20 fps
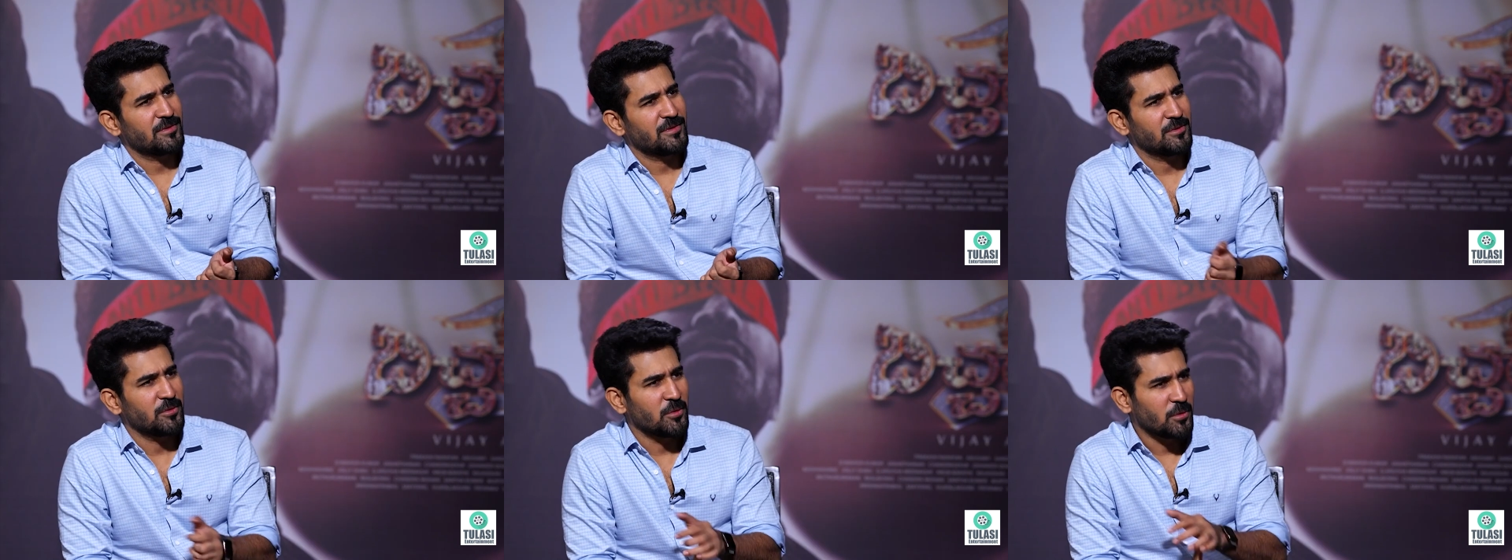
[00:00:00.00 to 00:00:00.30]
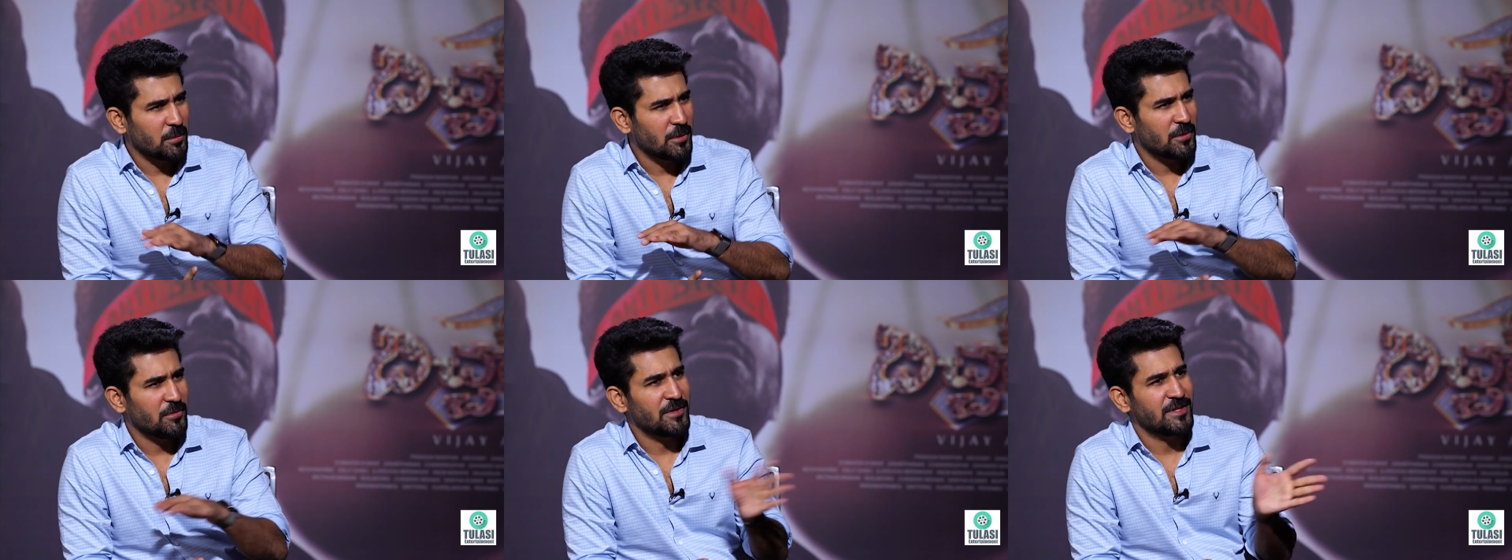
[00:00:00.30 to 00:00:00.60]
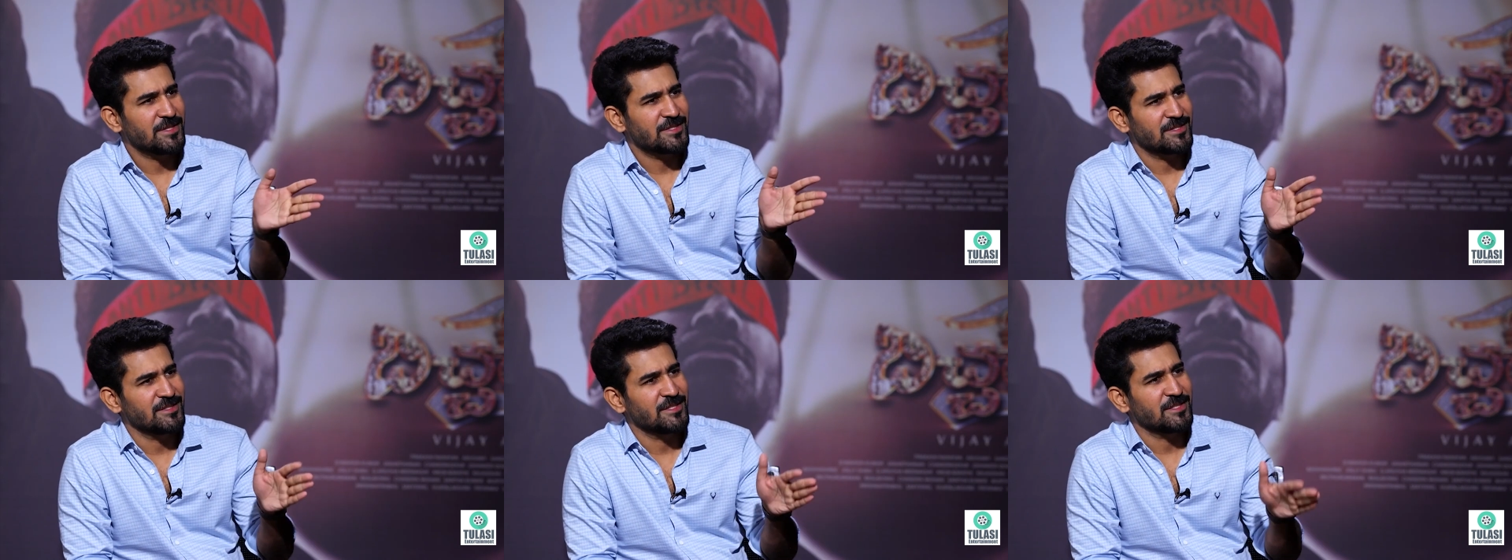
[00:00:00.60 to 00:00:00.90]
Whomever
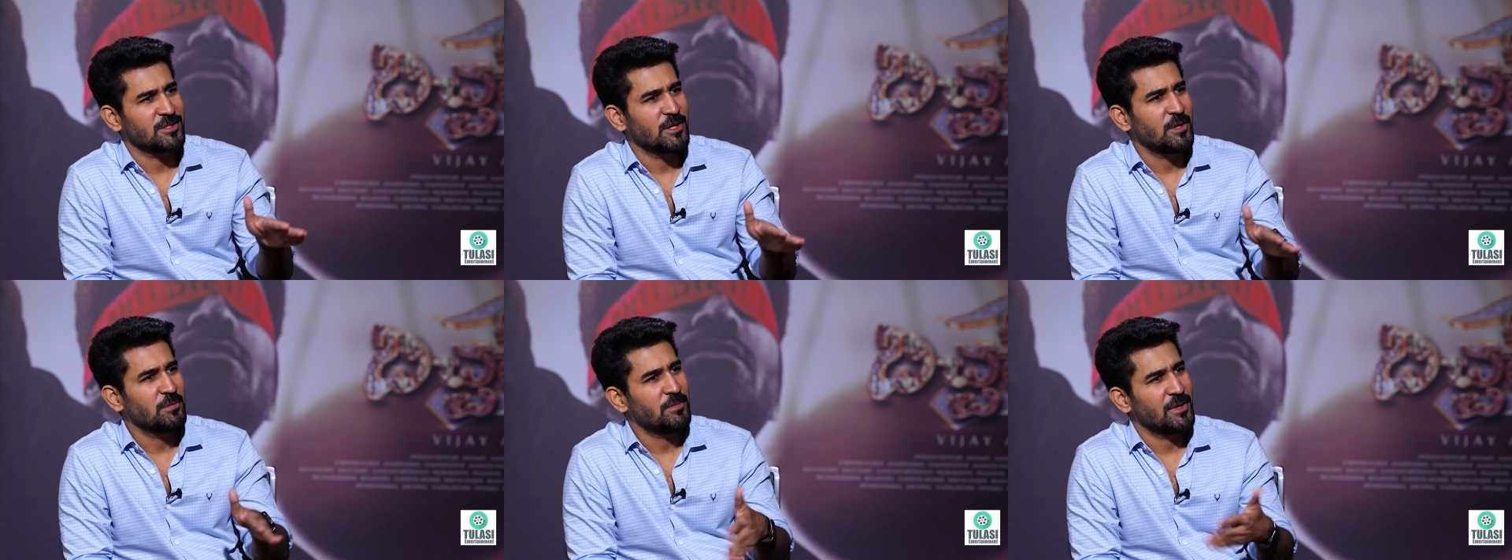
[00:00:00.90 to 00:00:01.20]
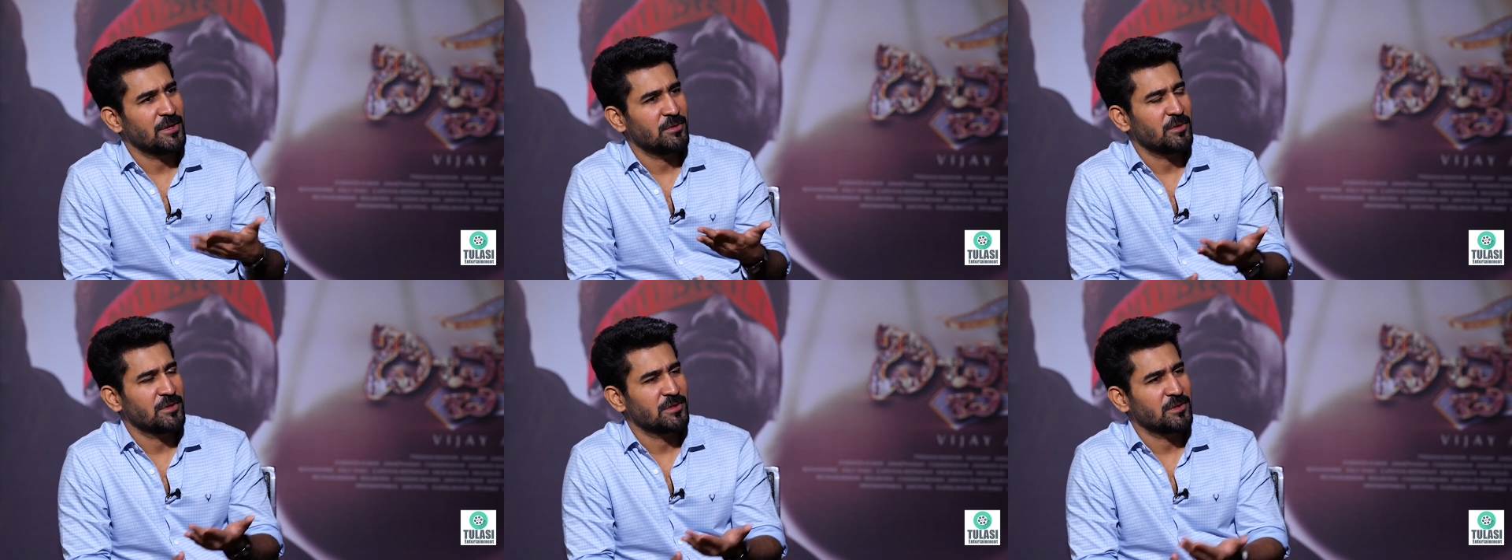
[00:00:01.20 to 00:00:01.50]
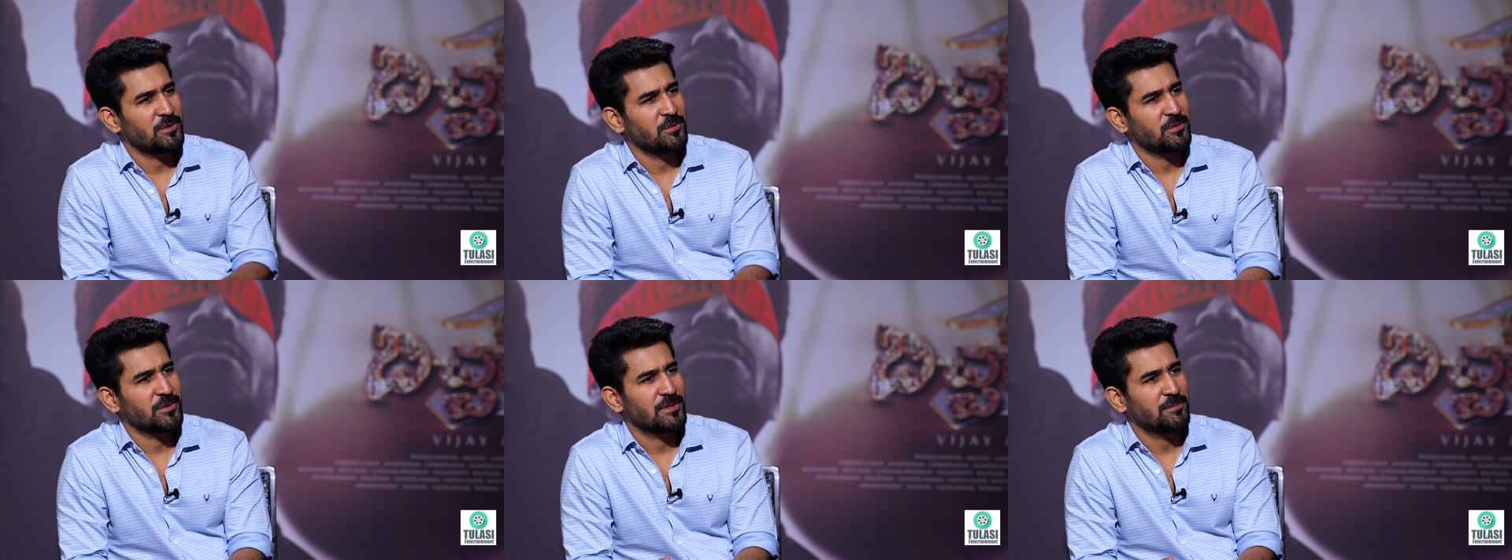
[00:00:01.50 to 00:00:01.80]
is in the top, I want
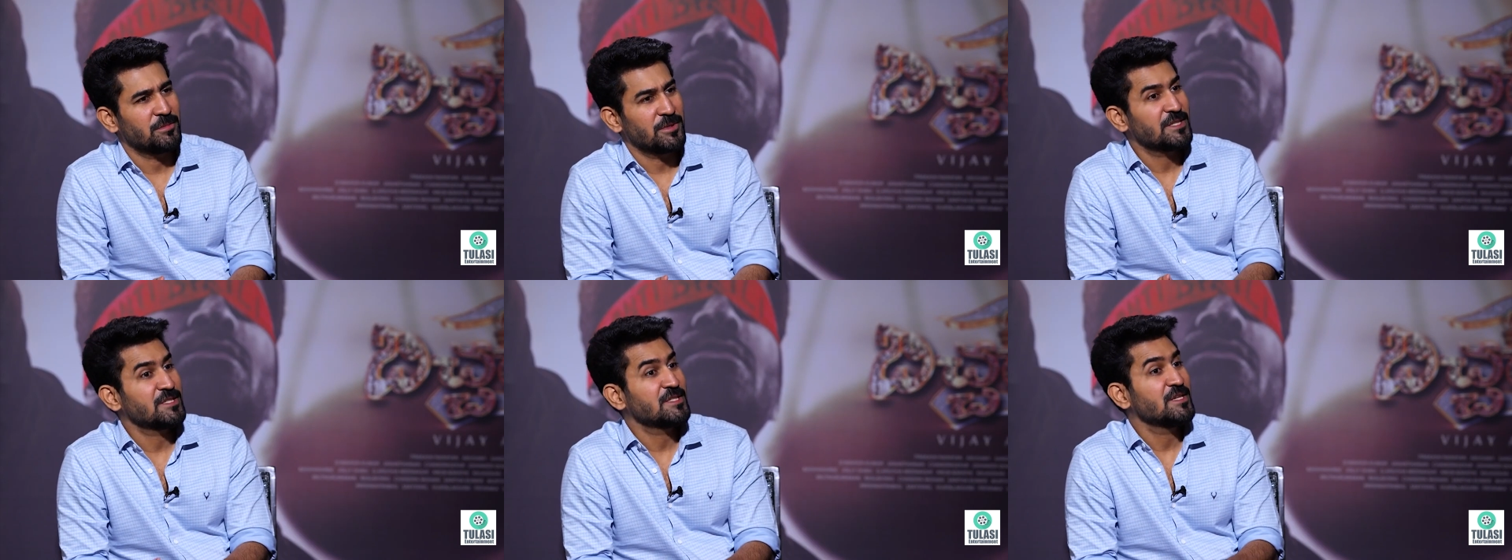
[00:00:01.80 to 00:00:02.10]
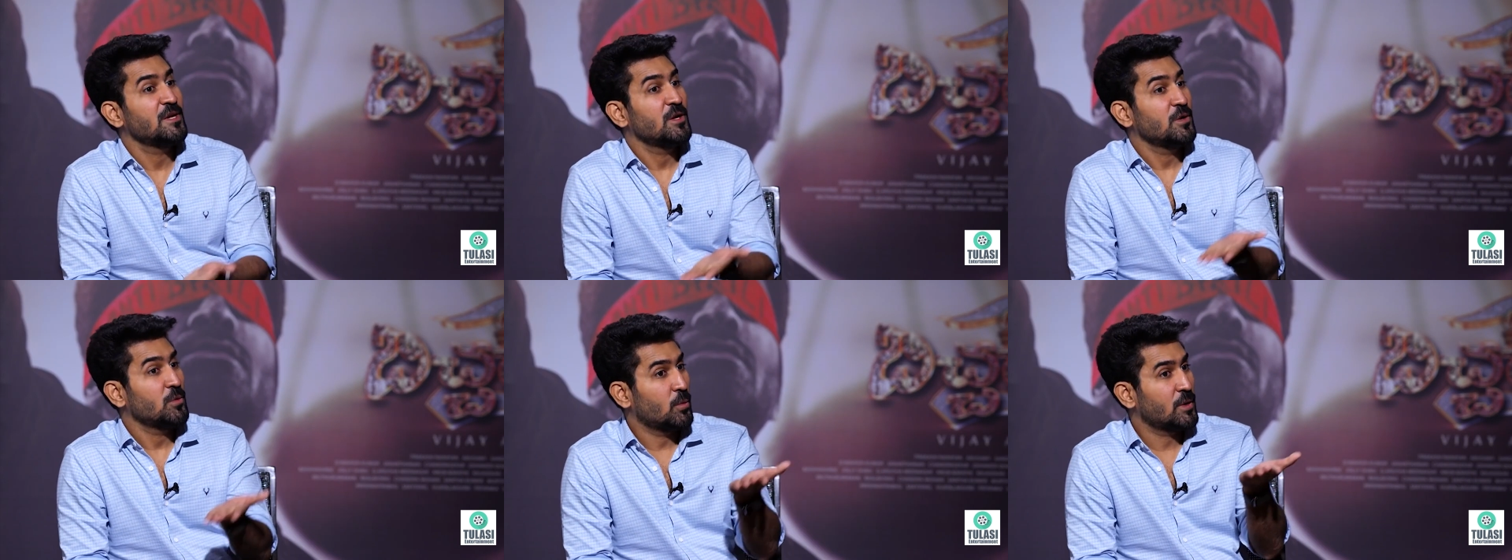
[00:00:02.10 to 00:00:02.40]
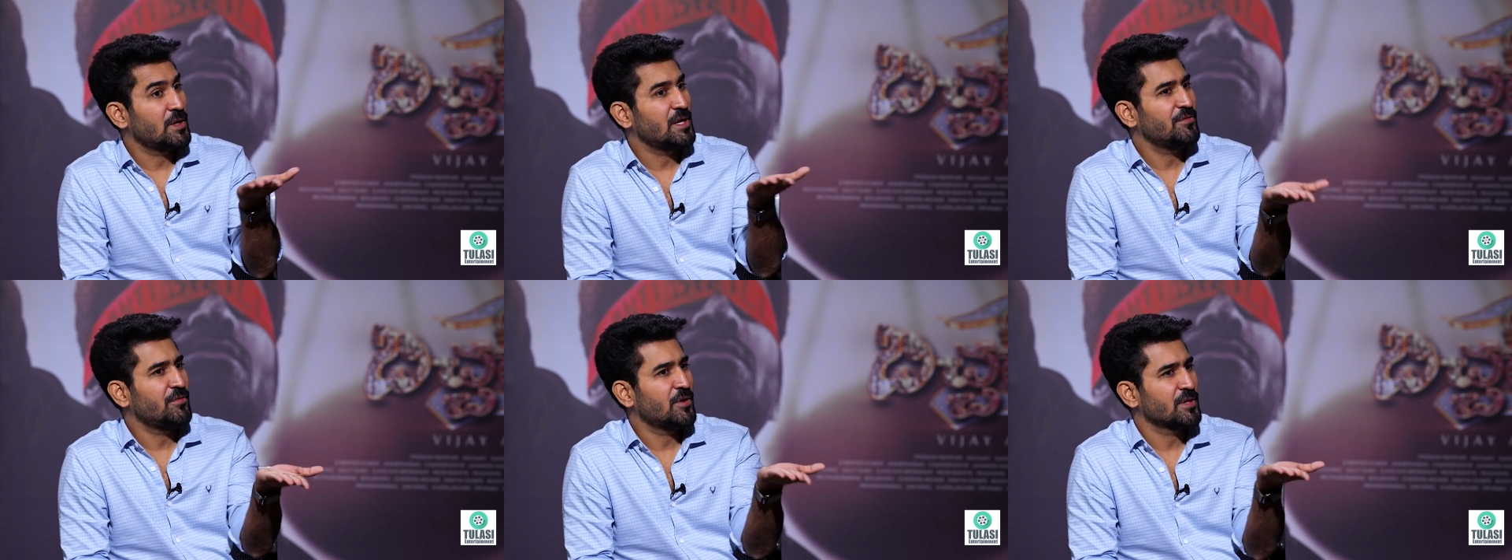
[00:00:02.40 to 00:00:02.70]
to do it. Because
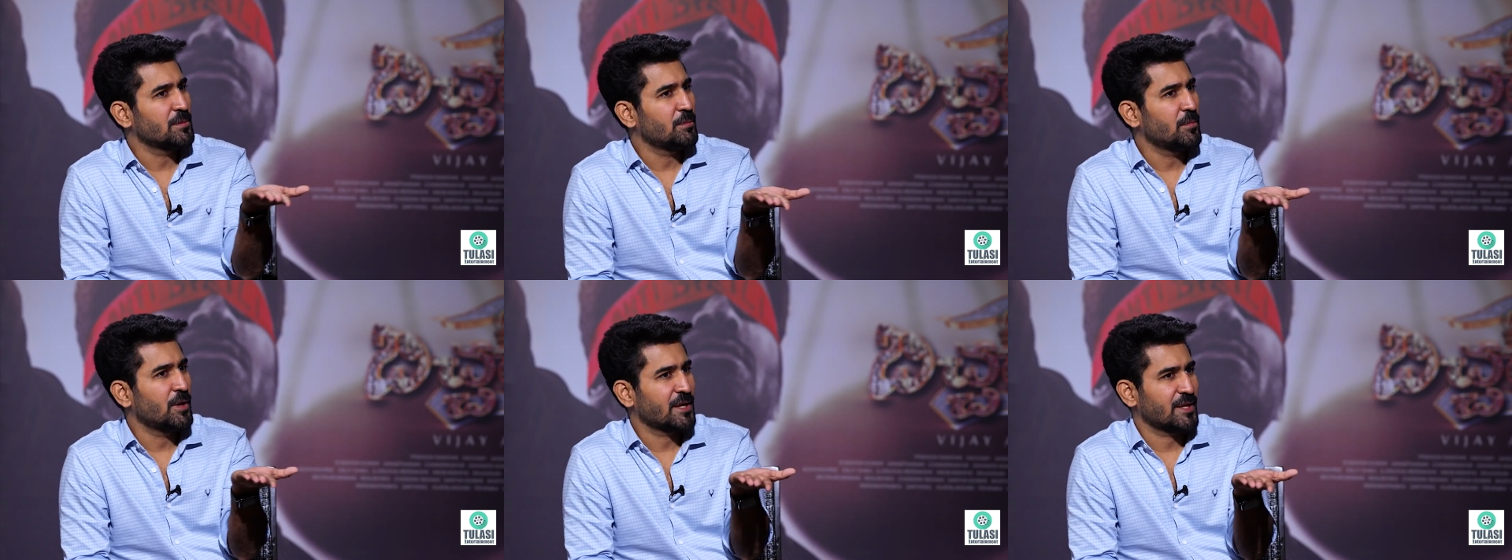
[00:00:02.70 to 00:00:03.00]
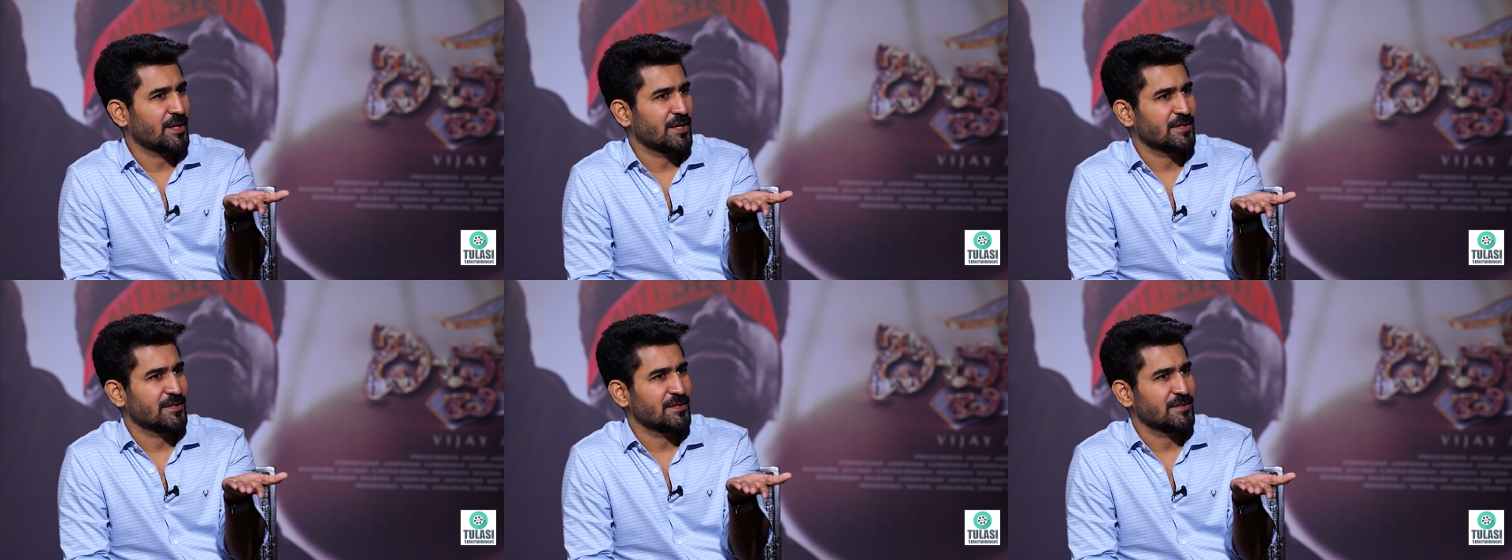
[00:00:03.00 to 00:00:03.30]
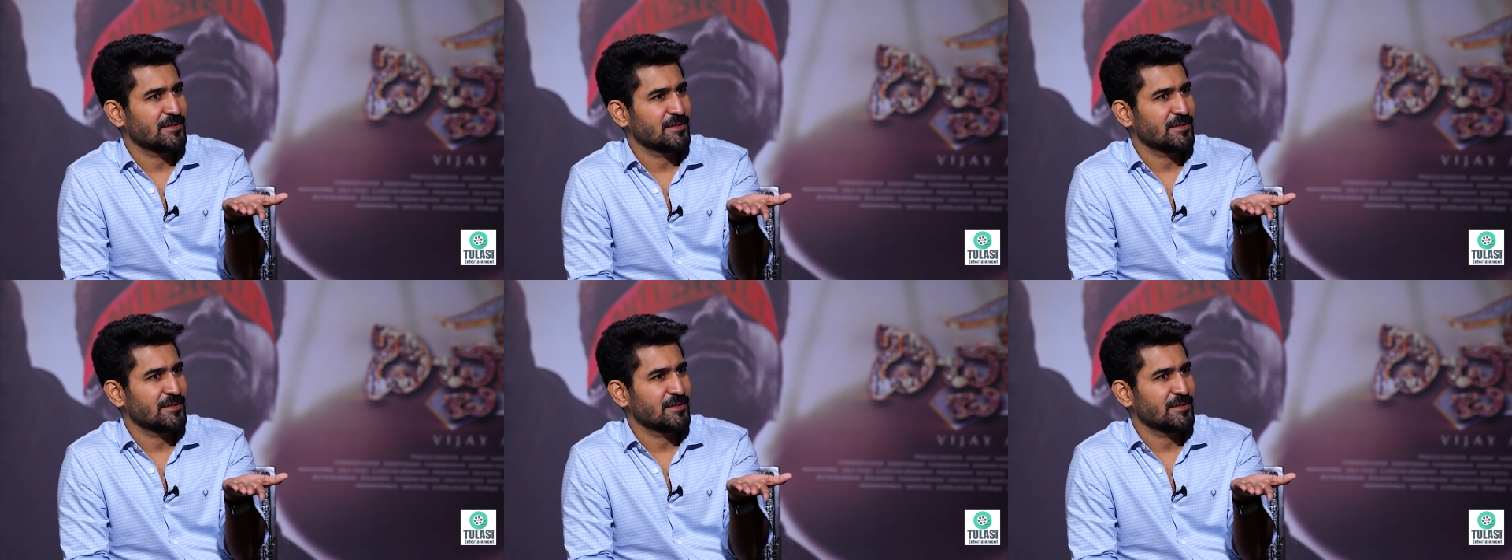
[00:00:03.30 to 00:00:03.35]
only for the market.